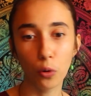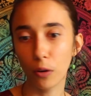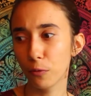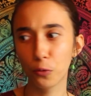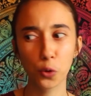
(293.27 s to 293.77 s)

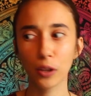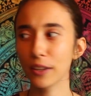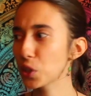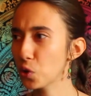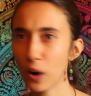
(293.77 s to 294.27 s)
or
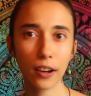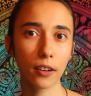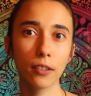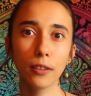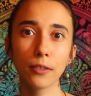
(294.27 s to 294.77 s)
fruitless
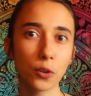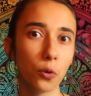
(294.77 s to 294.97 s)
struggles